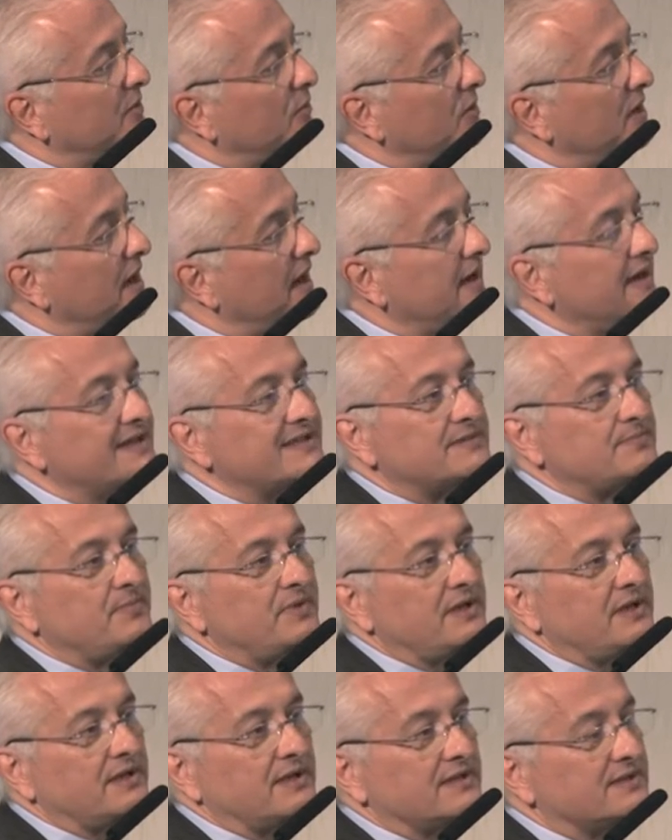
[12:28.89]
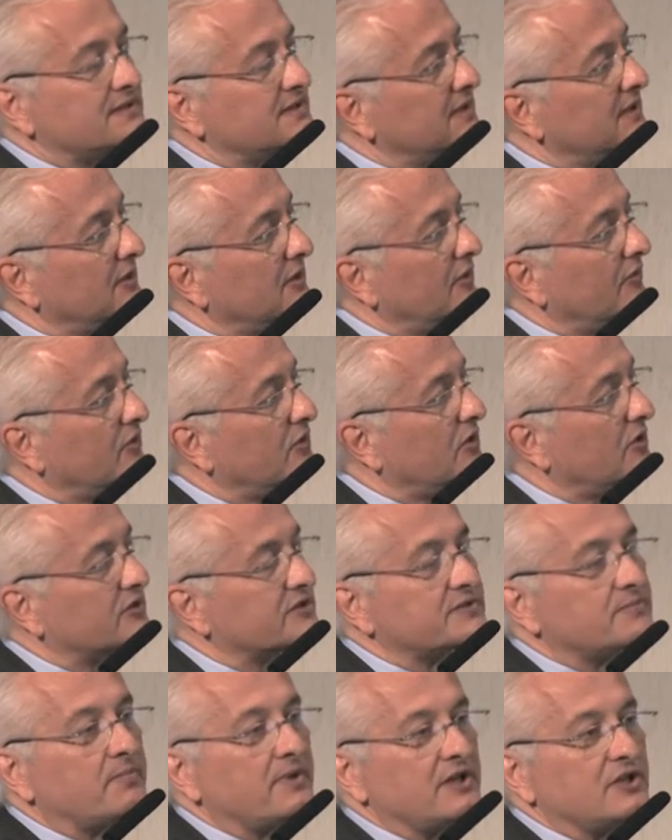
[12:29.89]
we are experiencing, of
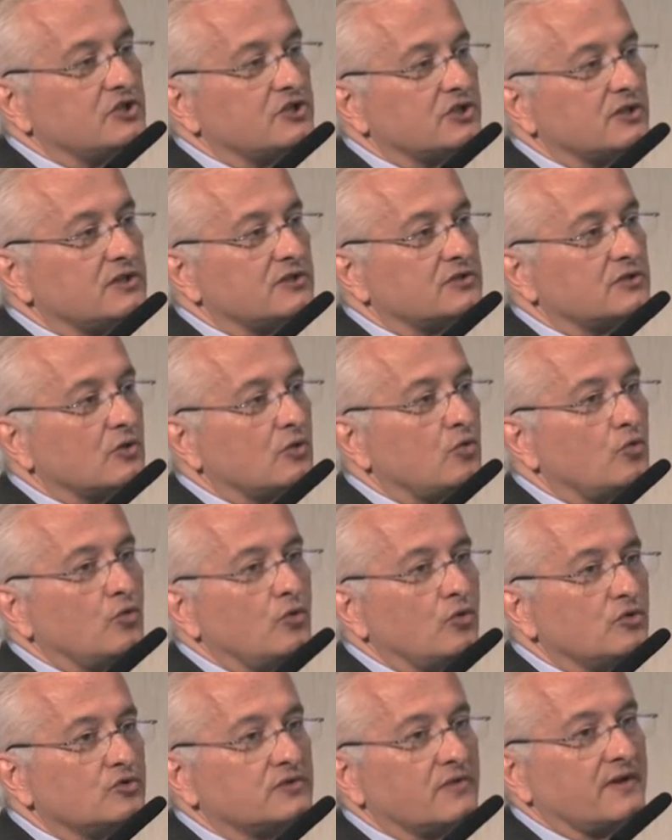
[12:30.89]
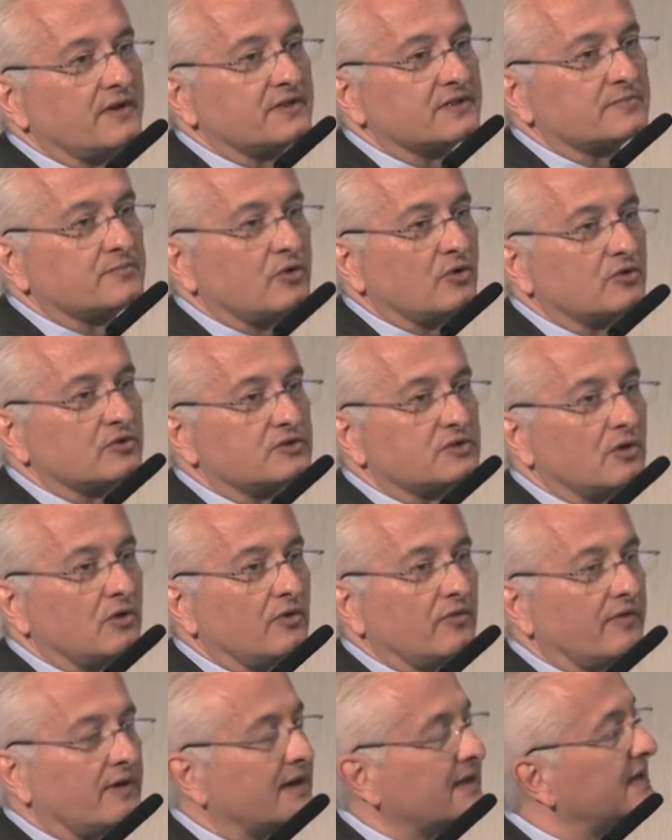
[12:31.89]
course, patients who lose the response
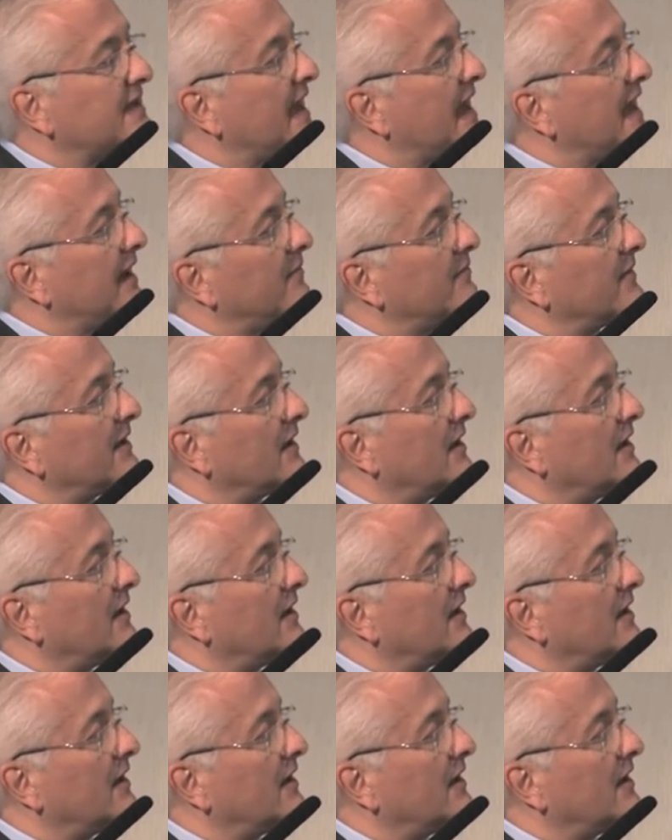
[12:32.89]
over time.